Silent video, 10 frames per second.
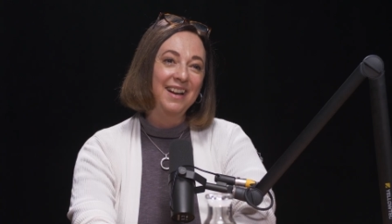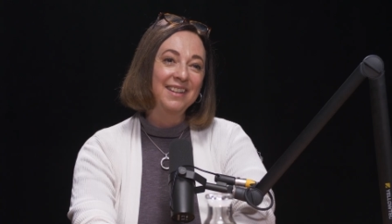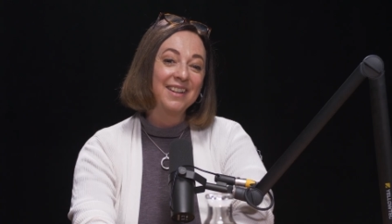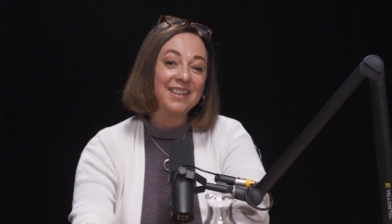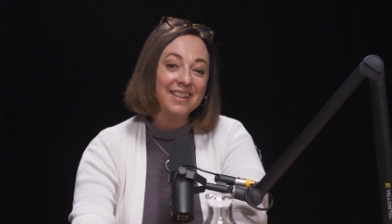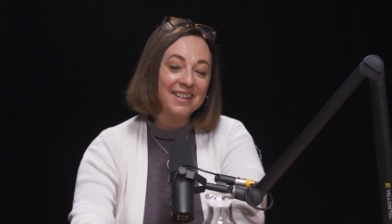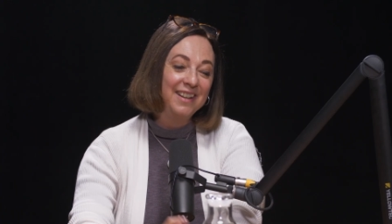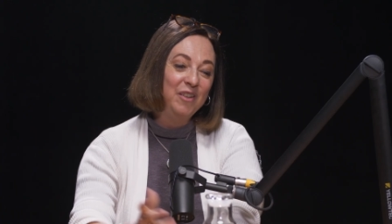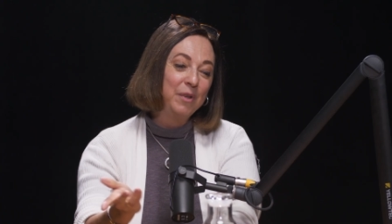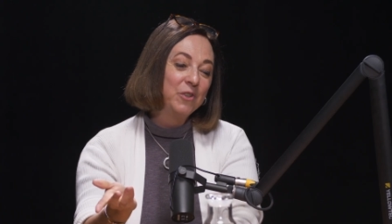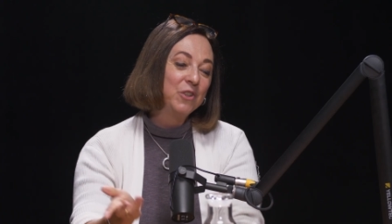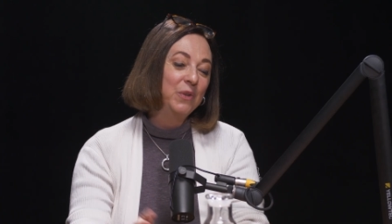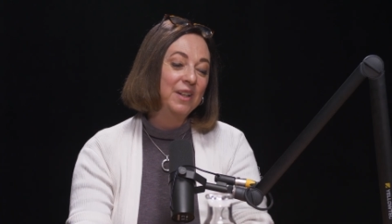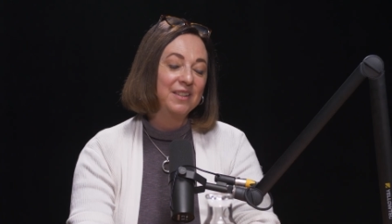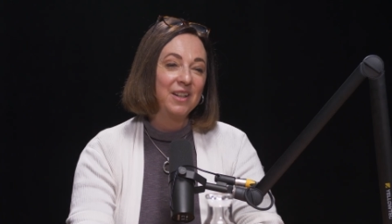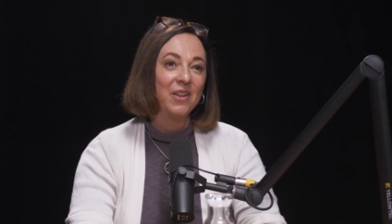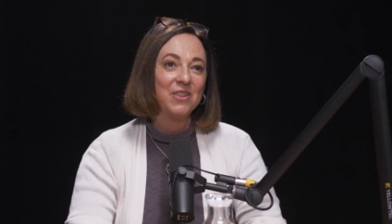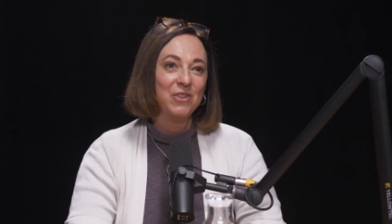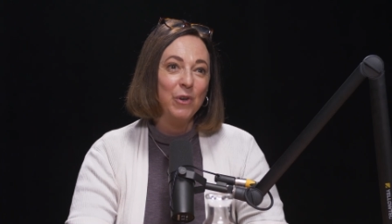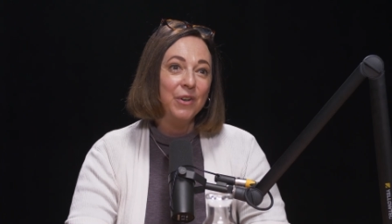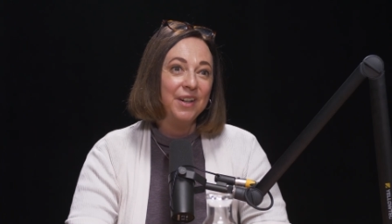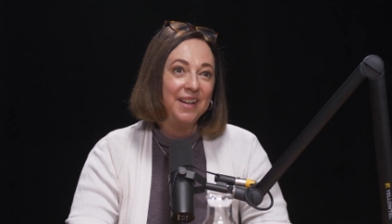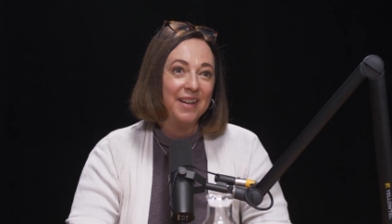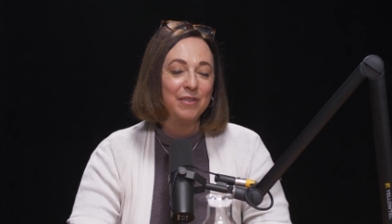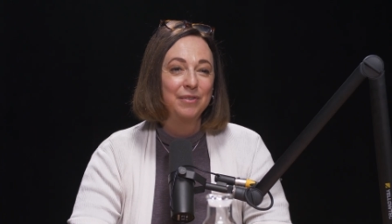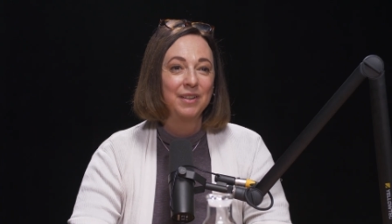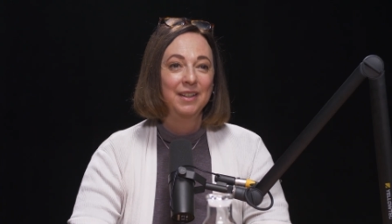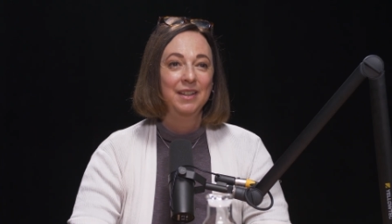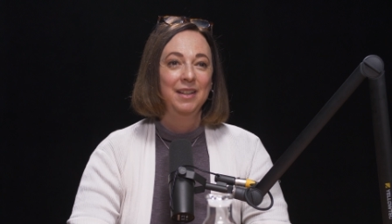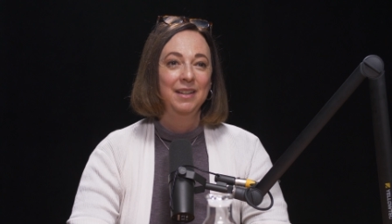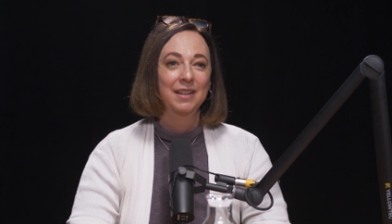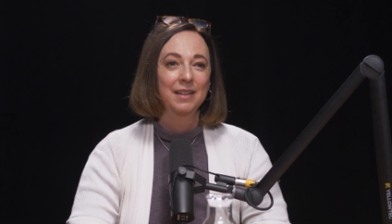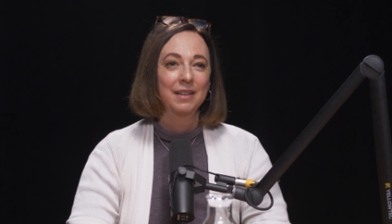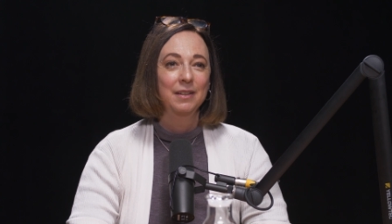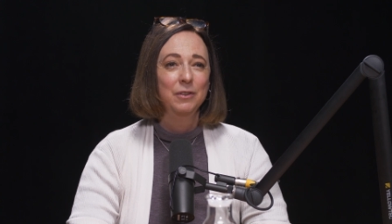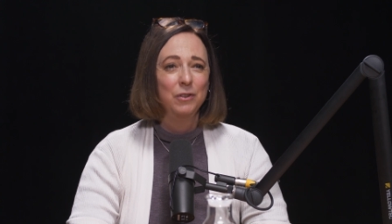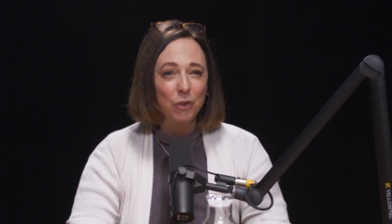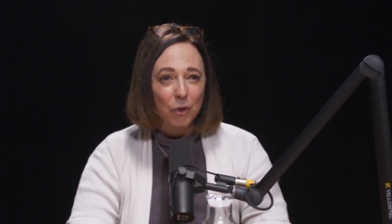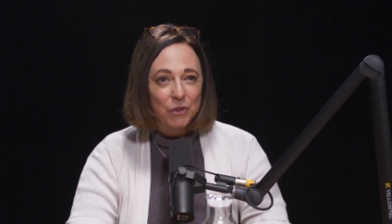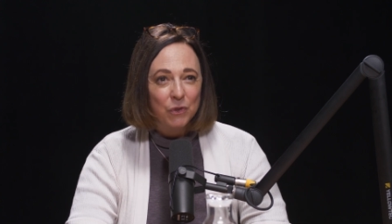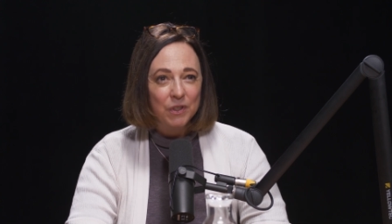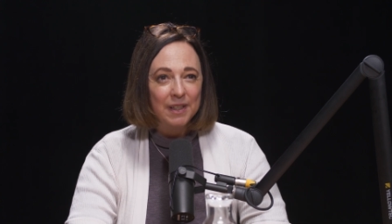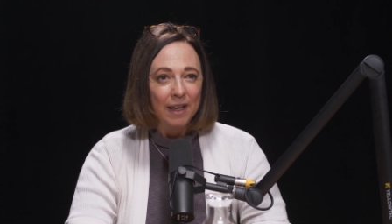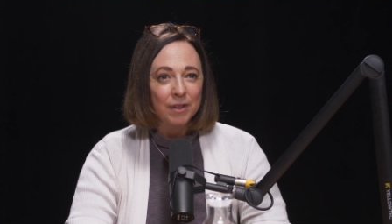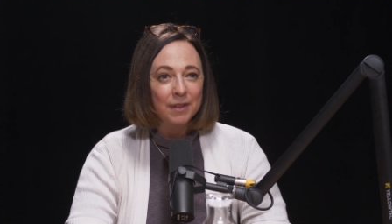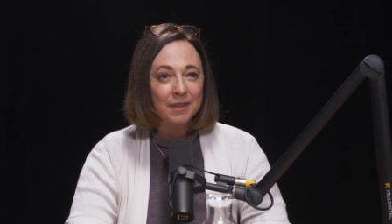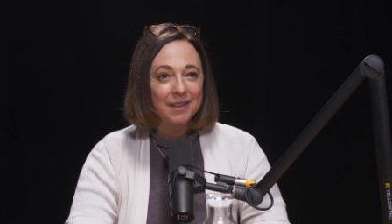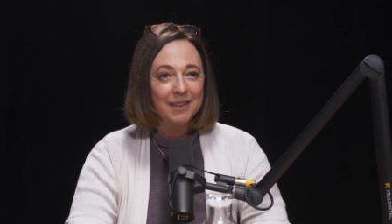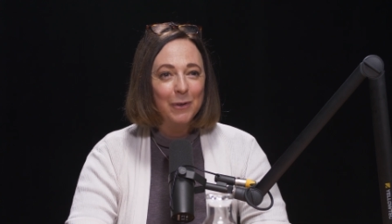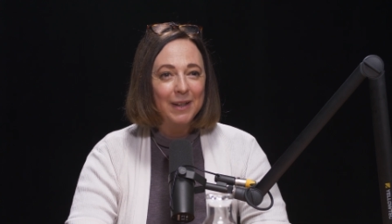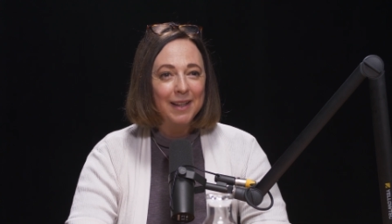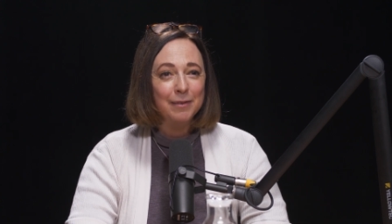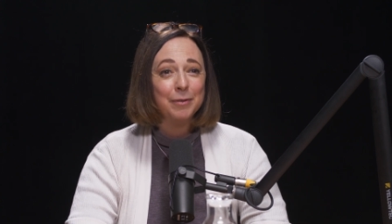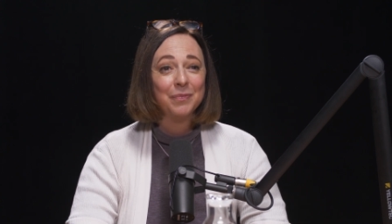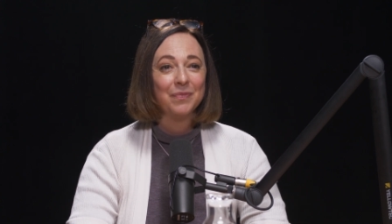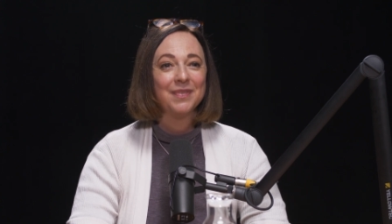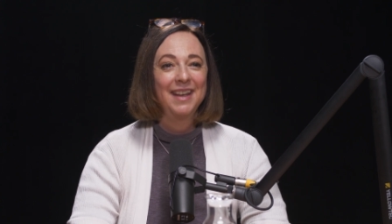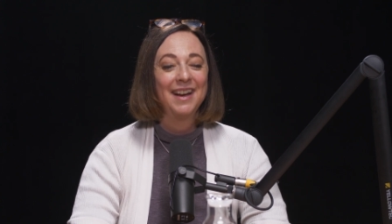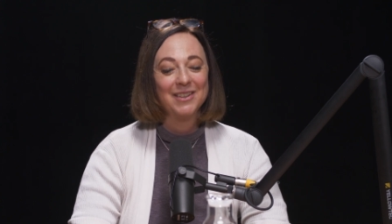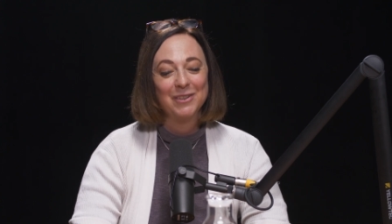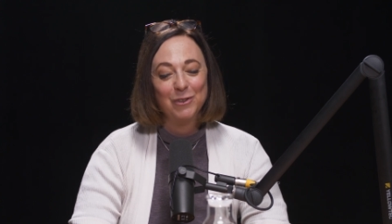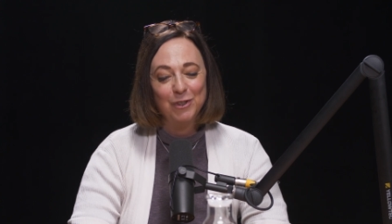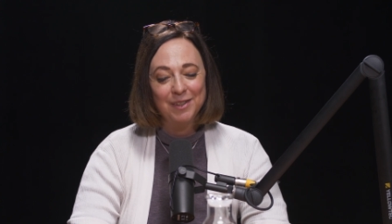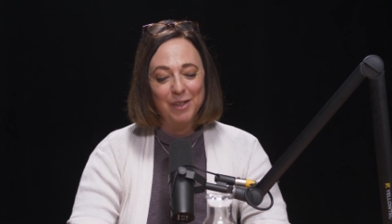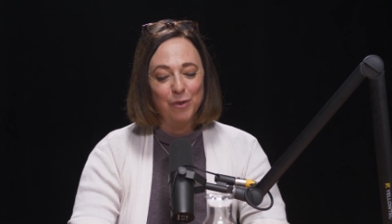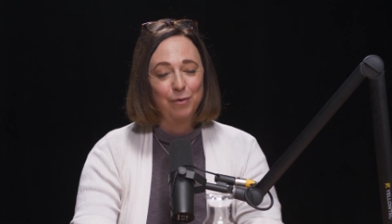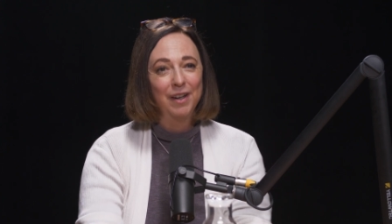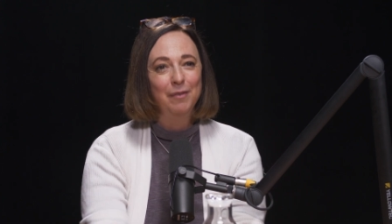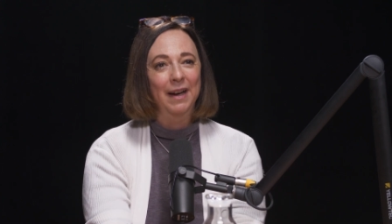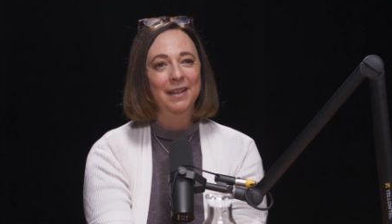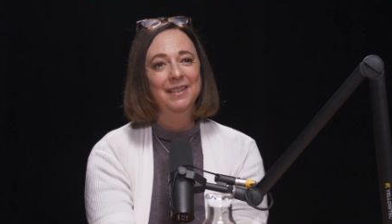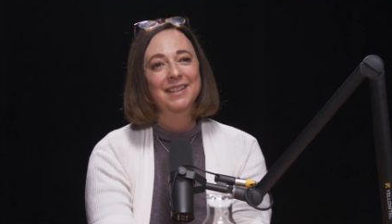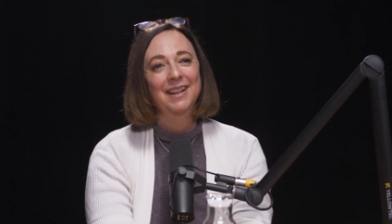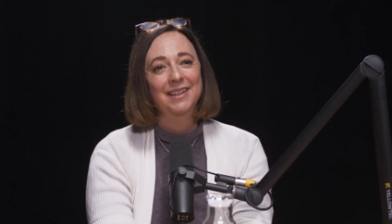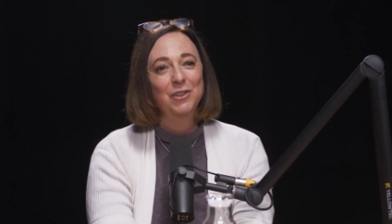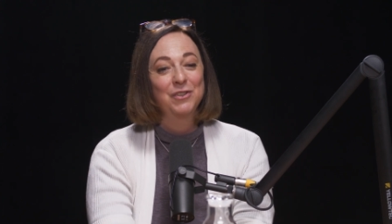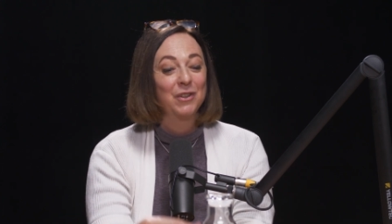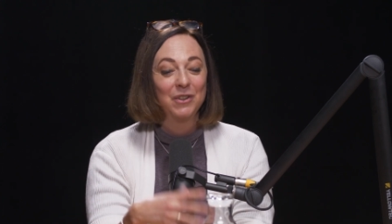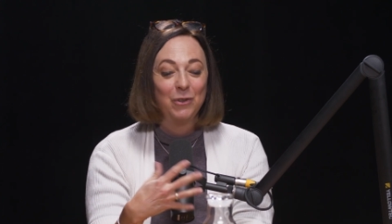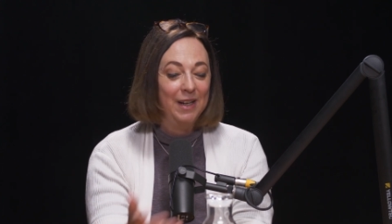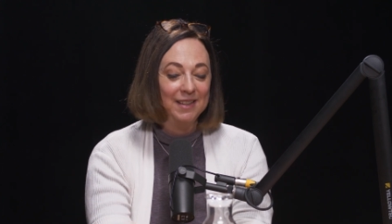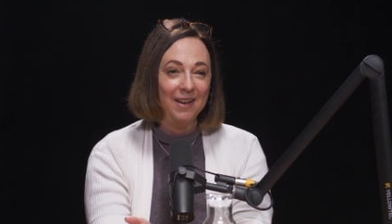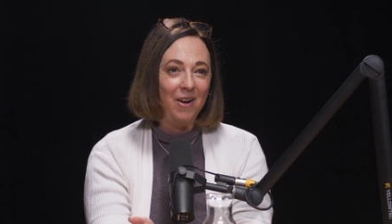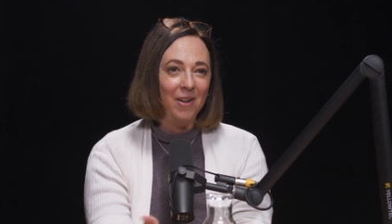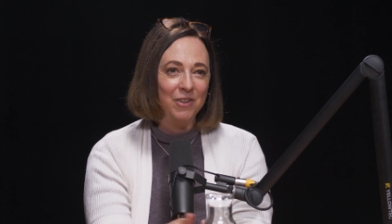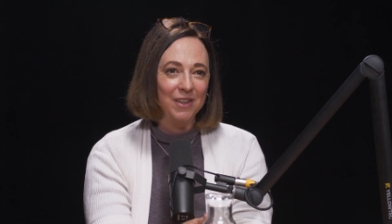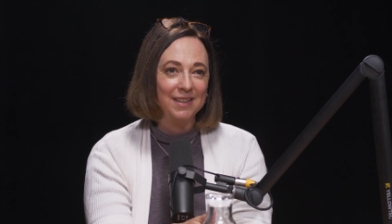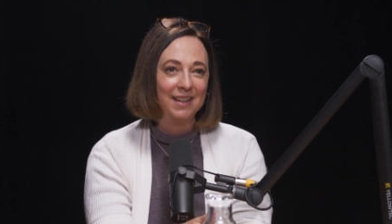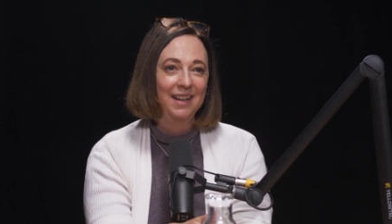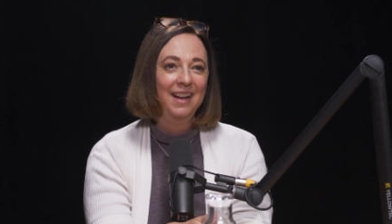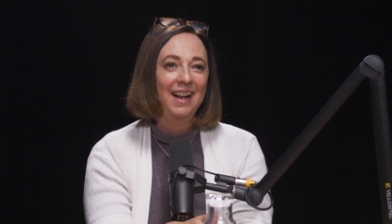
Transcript: And like in Bittersweet, I tell the story of do you know Susan David? I do. I love. Yeah. Yeah. So she's a dear friend of mine. She's a great psychologist. Mm.